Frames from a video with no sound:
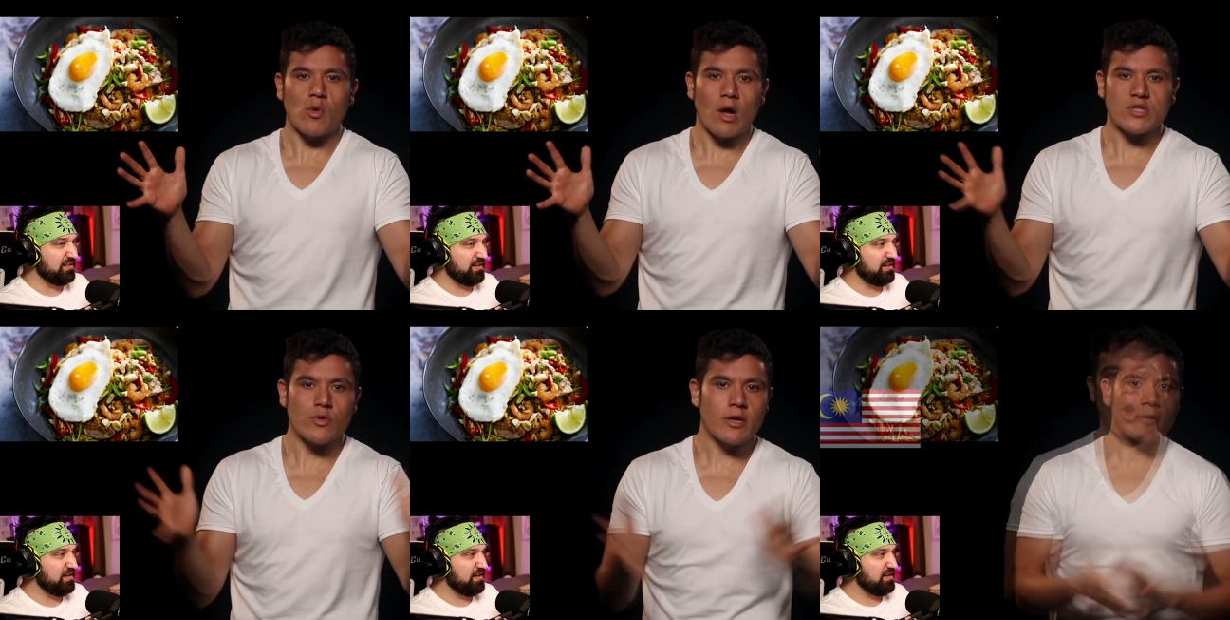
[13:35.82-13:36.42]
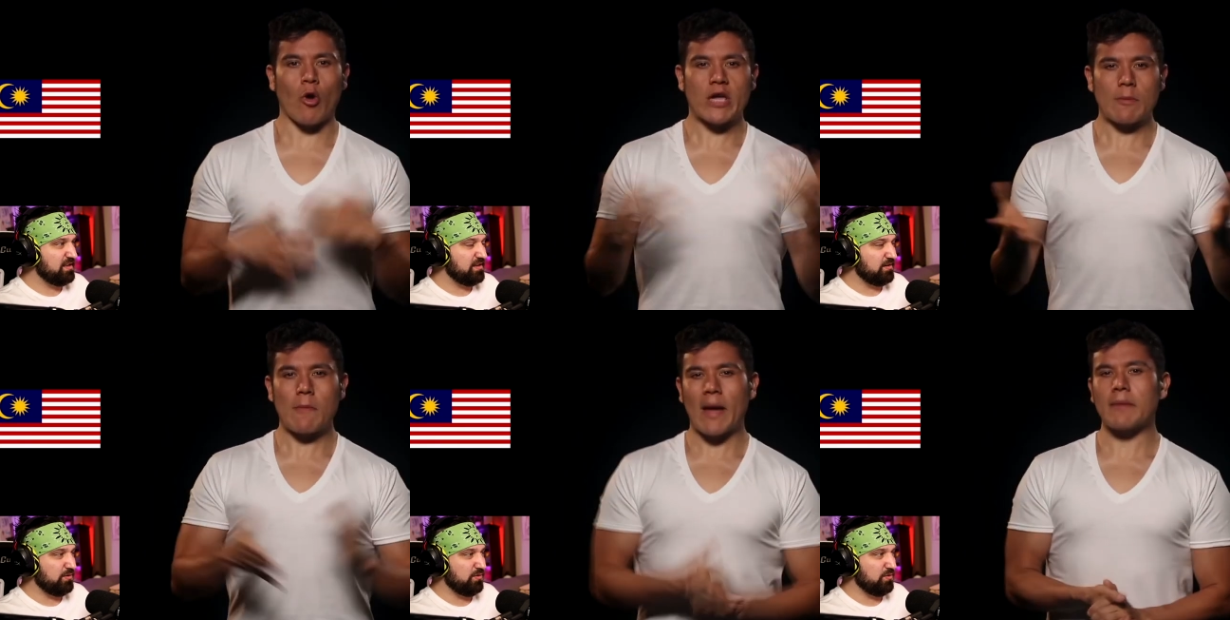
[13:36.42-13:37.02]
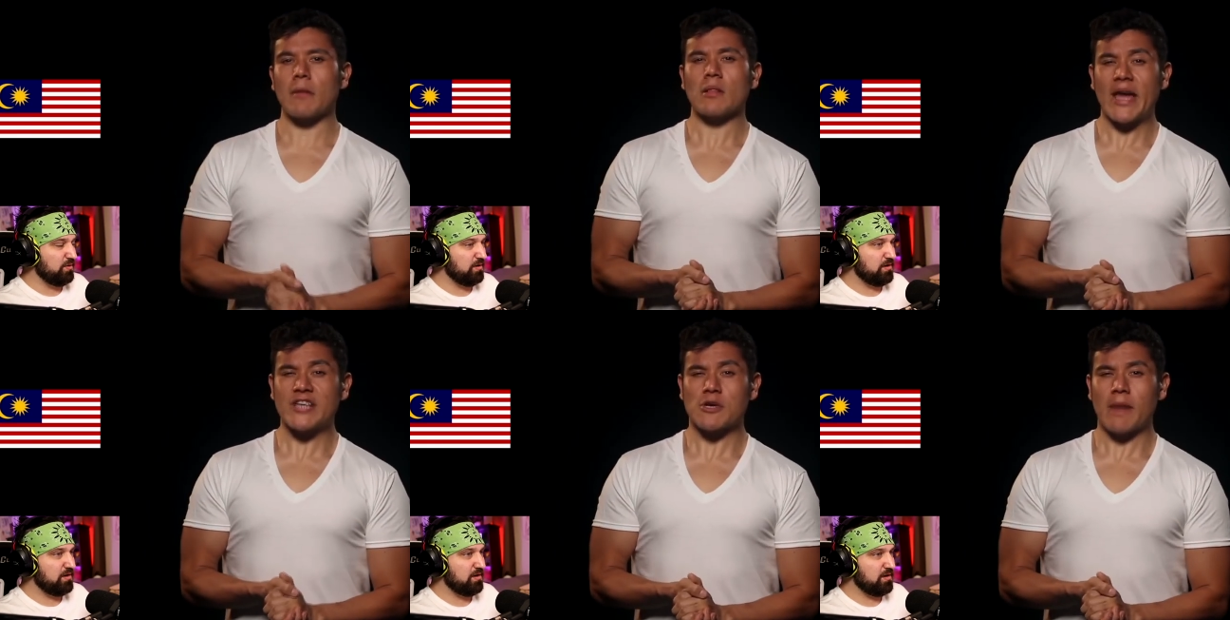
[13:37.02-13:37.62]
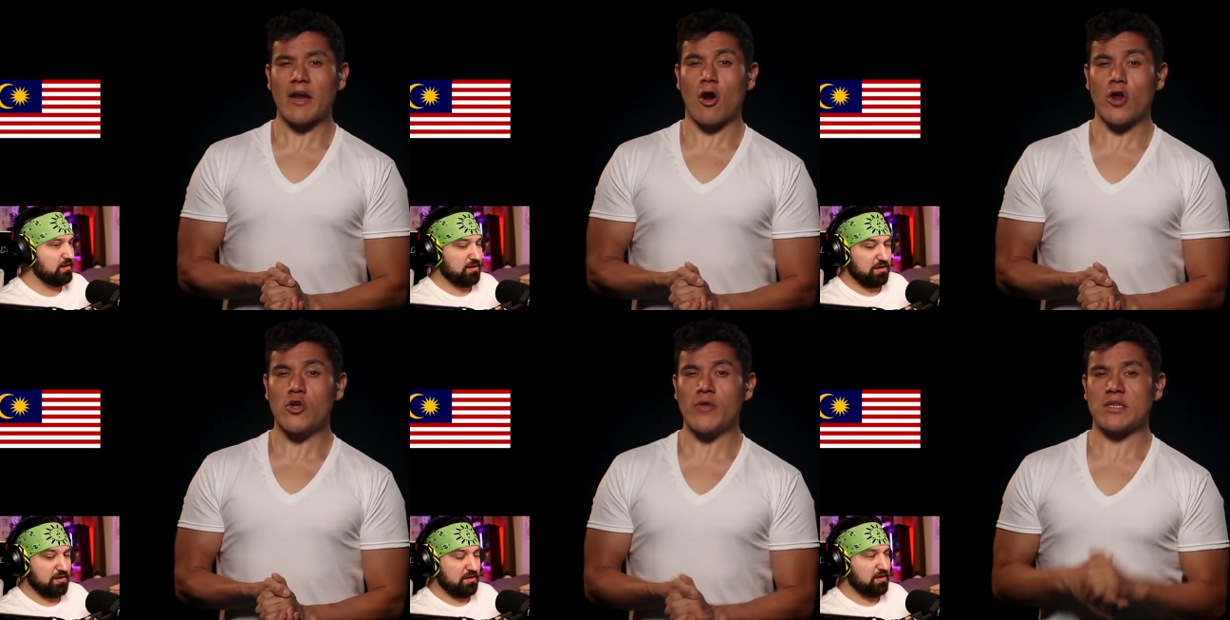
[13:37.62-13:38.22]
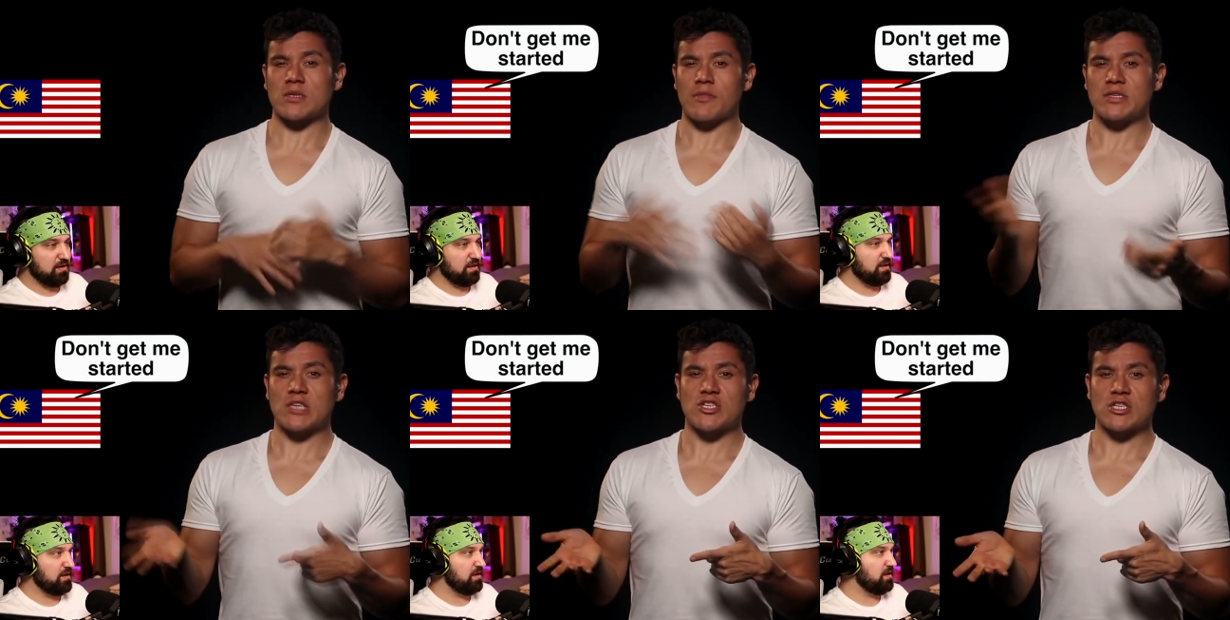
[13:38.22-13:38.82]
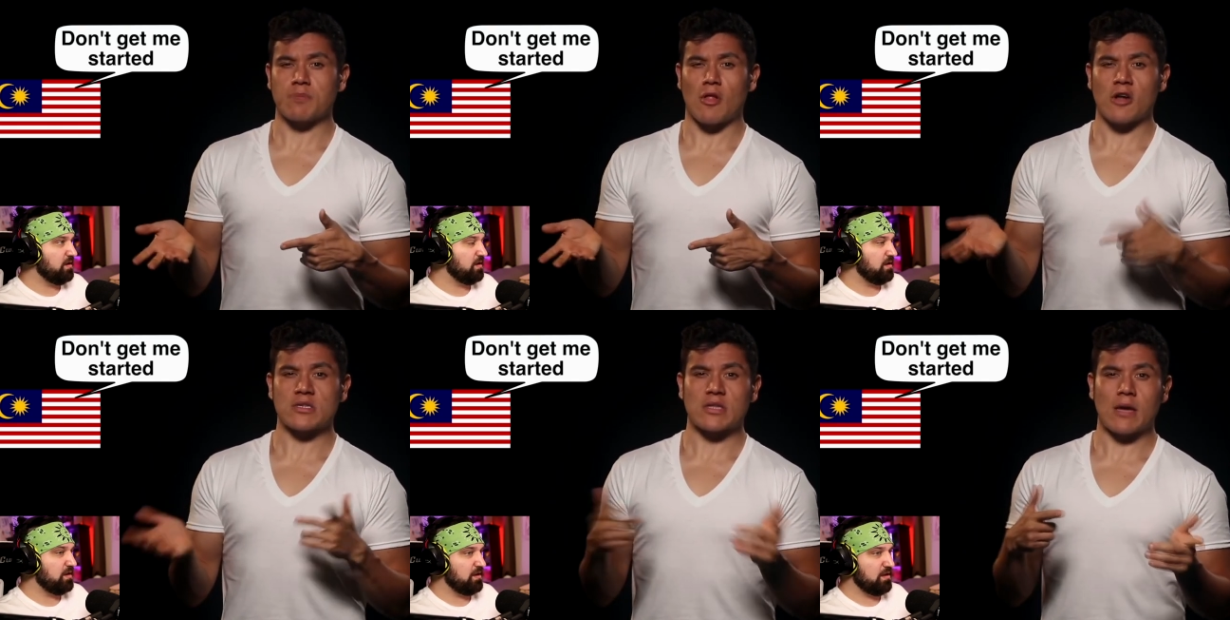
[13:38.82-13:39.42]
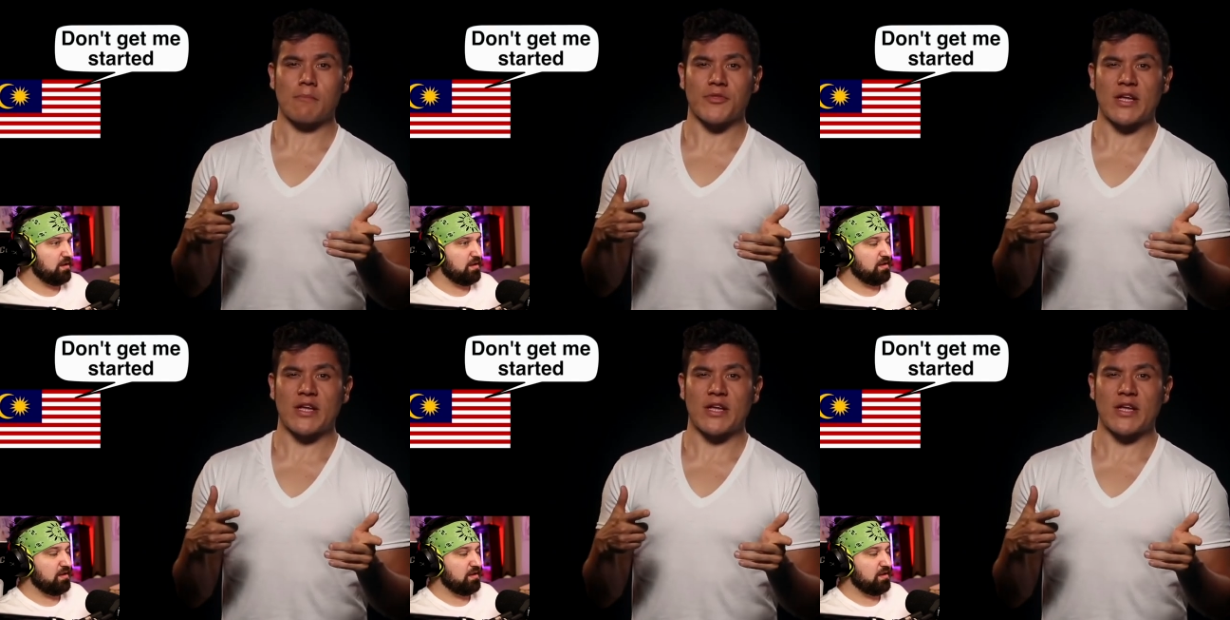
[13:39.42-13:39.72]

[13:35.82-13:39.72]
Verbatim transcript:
Speaker 1: you want to it. Oh, and keep Ooh. in mind, Malaysia might argue that some of these dishes dishes belong to them,